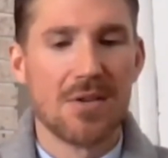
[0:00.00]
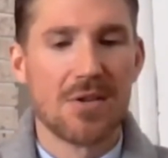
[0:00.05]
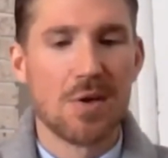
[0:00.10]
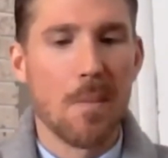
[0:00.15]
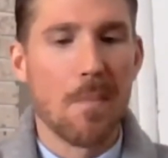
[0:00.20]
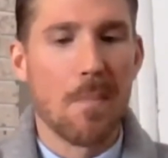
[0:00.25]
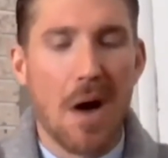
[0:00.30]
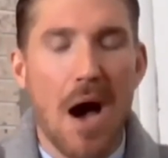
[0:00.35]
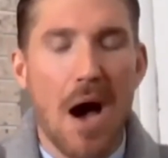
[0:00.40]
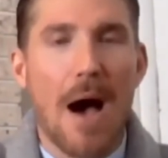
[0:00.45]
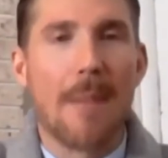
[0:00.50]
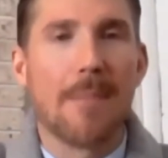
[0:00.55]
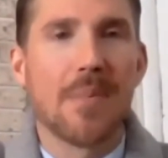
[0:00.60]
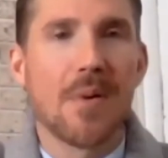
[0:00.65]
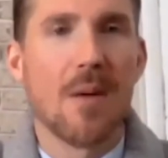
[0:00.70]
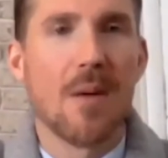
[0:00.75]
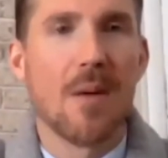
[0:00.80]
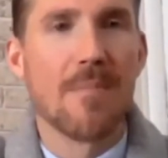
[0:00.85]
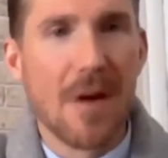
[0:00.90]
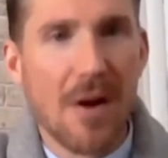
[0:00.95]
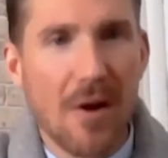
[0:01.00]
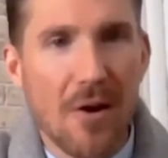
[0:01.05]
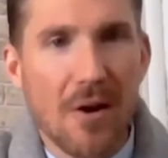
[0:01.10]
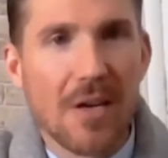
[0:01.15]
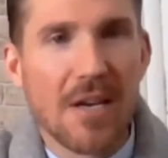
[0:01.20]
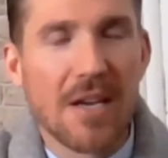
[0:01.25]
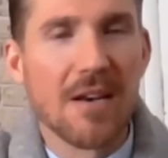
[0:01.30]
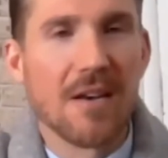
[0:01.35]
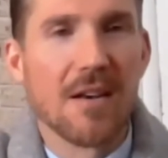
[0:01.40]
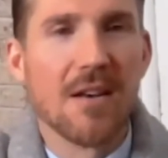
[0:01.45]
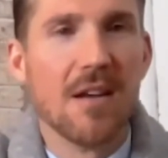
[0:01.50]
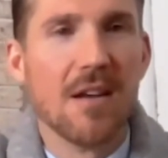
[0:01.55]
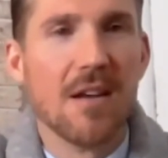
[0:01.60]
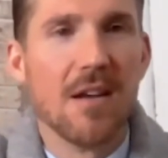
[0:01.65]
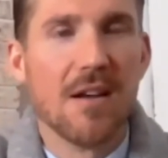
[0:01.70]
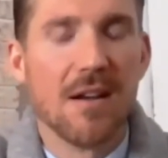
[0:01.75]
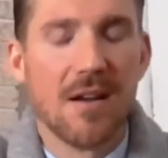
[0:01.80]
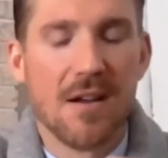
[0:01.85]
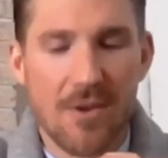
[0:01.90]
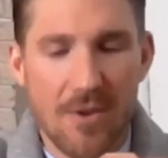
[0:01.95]
to pop American
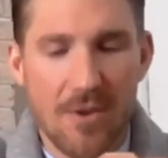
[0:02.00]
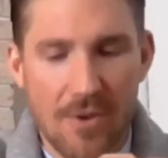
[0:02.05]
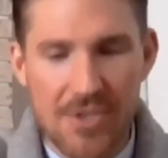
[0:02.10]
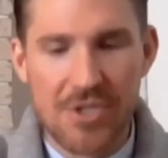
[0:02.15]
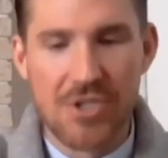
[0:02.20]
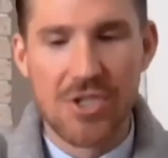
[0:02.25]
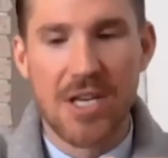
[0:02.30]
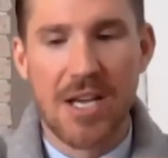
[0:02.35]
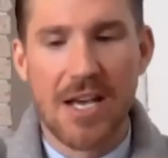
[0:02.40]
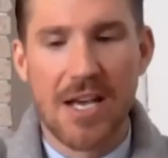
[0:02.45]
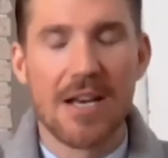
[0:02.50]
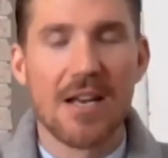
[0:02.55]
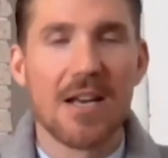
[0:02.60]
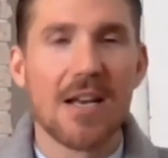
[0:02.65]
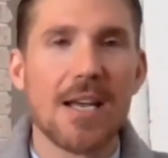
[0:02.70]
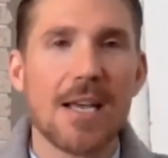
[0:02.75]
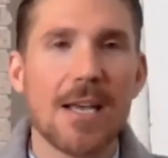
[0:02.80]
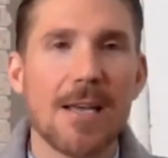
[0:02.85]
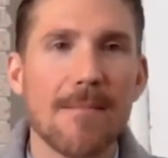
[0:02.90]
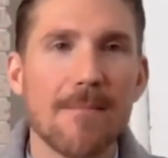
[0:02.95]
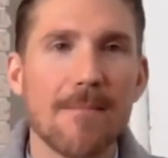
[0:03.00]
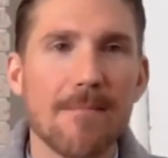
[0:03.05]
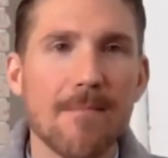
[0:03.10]
Christianity.